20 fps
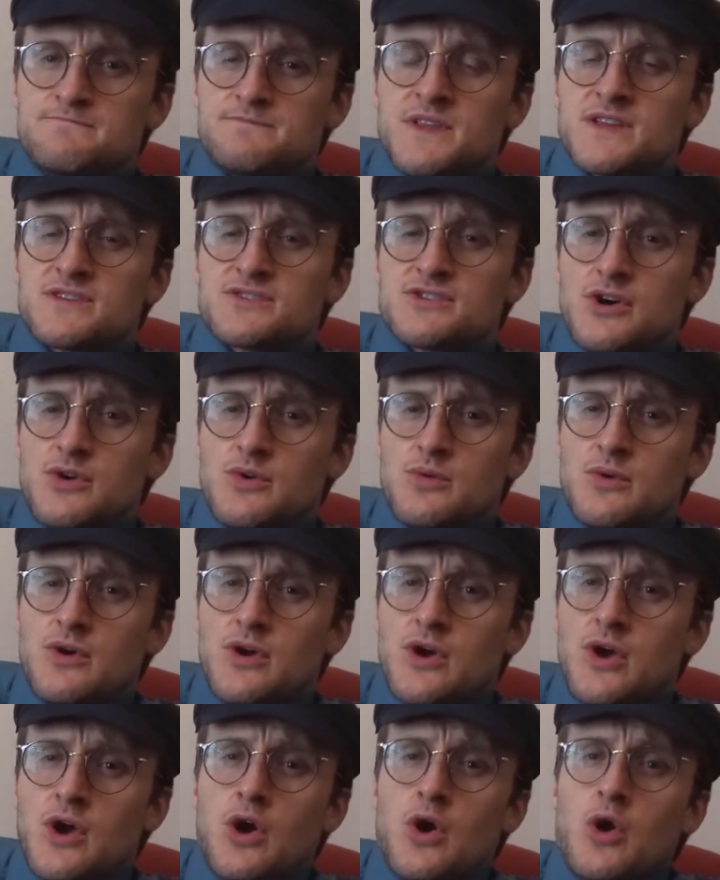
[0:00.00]
So,
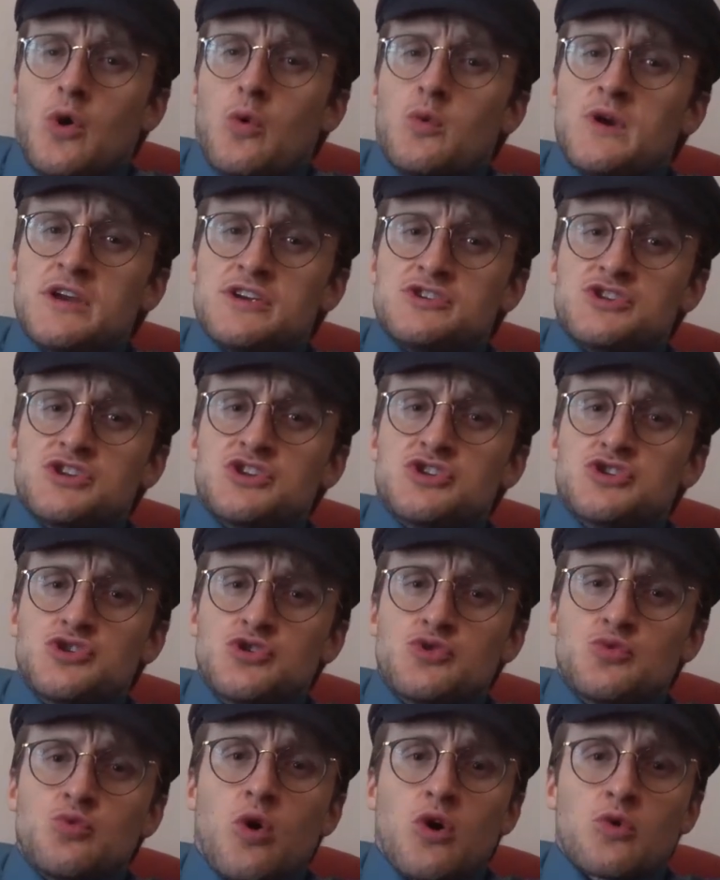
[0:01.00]
we should do
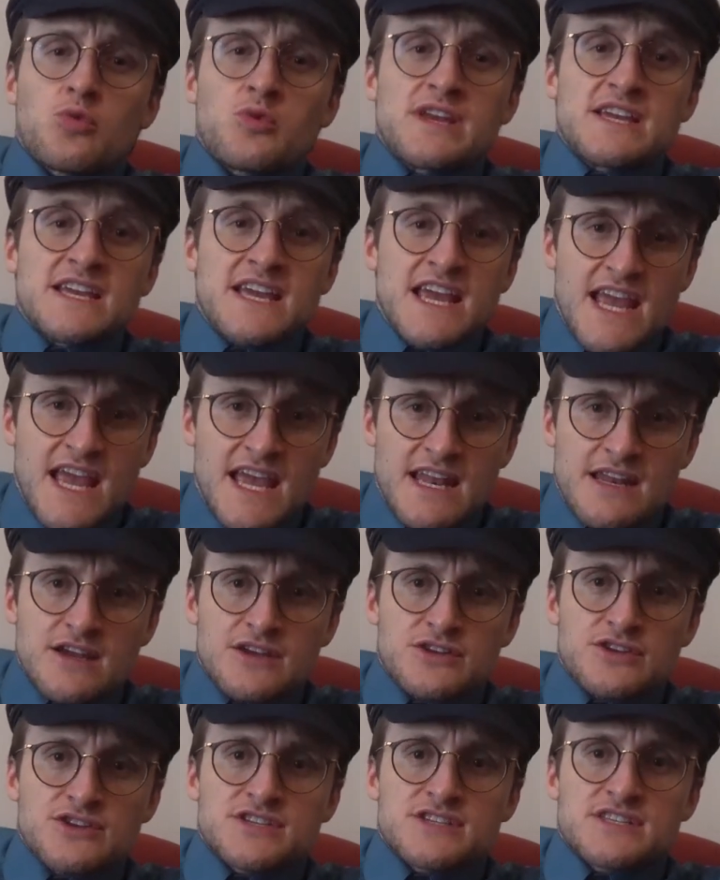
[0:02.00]
what we can
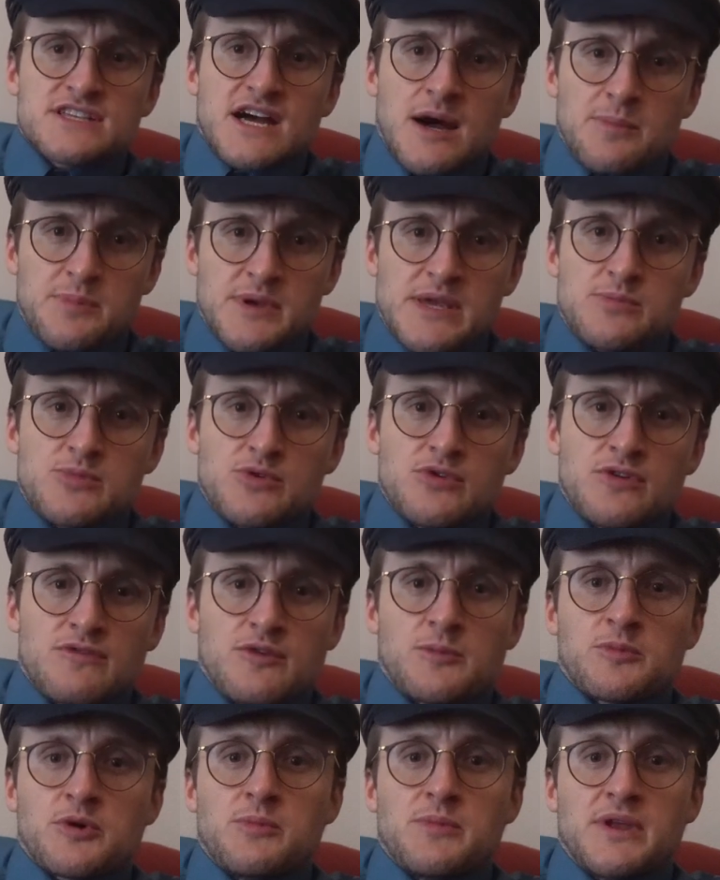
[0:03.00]
to stop people
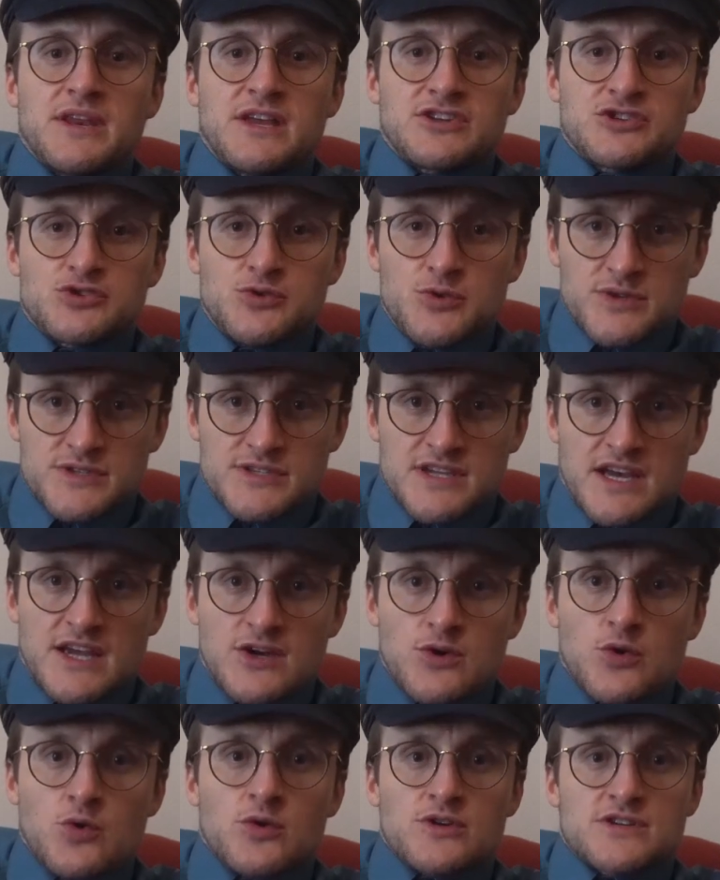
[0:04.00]
from committing suicide
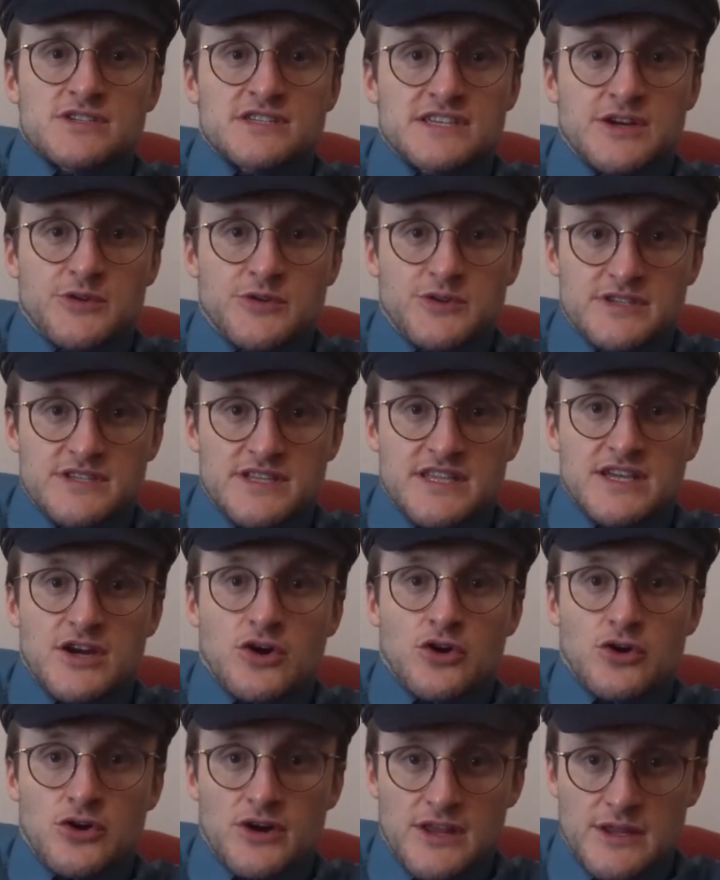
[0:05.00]
or seriously
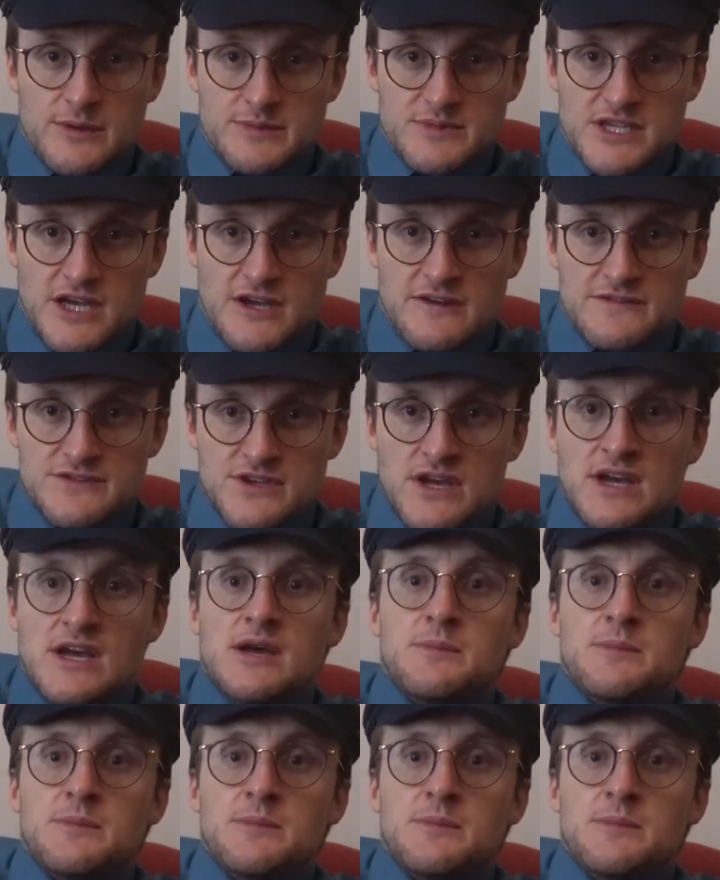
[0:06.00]
hurting themselves,